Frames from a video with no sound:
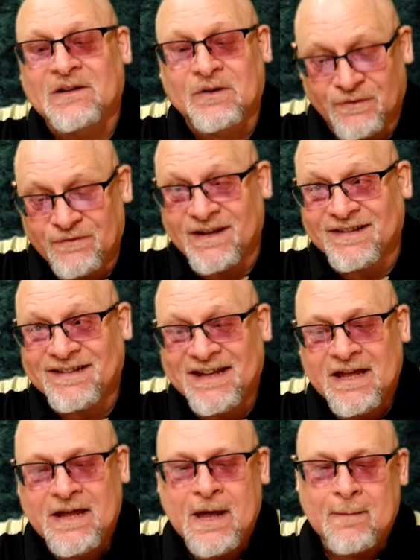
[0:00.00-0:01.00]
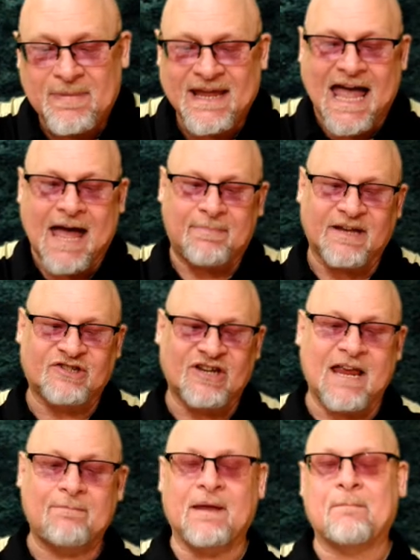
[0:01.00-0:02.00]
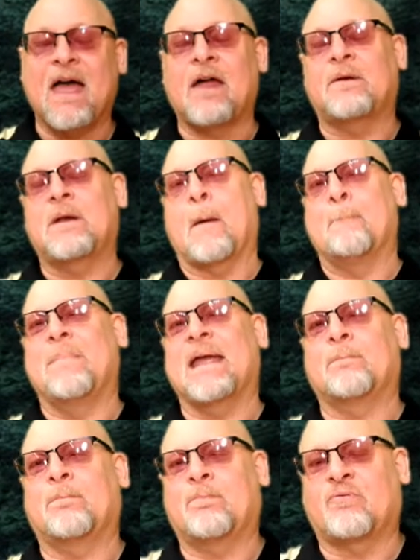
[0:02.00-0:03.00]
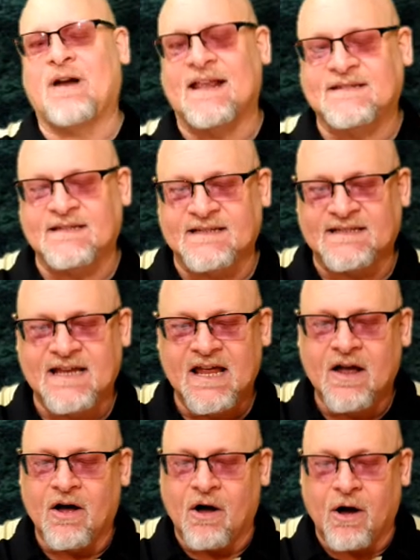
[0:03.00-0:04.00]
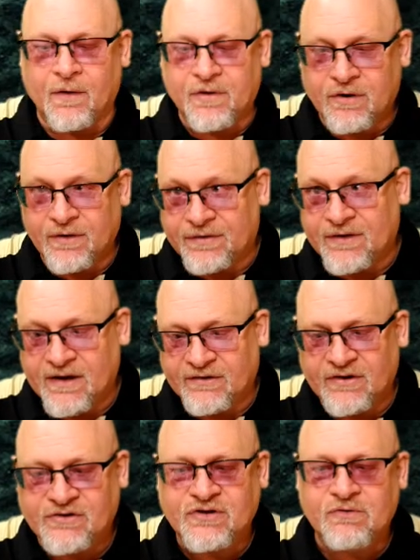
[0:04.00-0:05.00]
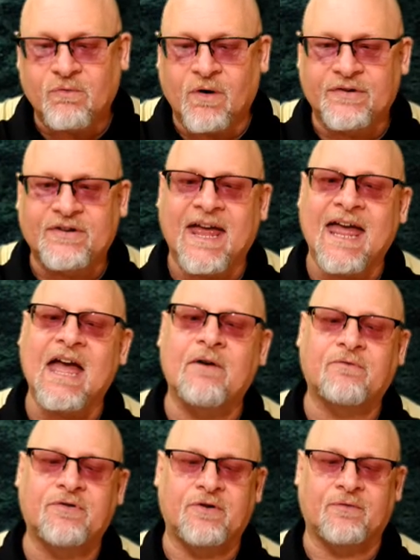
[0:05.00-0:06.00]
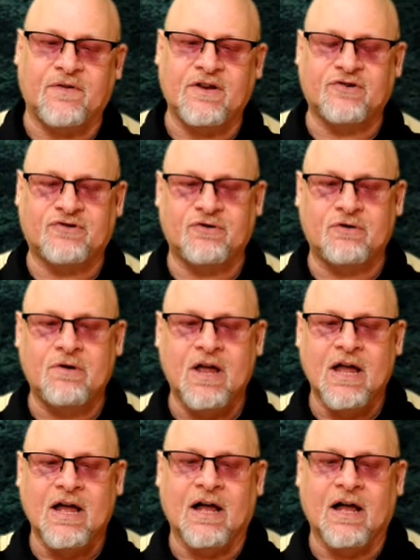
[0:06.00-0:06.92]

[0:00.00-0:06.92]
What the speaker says: little fist. Big eye, big chain, big mountain, big presence. All the good things that you want to have with your Ventrue.